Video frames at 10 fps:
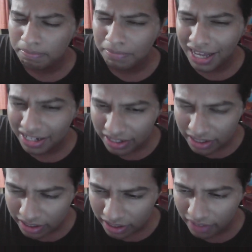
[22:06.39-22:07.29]

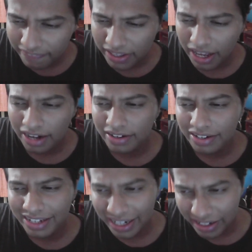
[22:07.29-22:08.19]
married and they had a
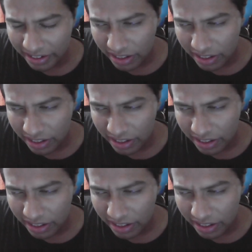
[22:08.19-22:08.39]
kid.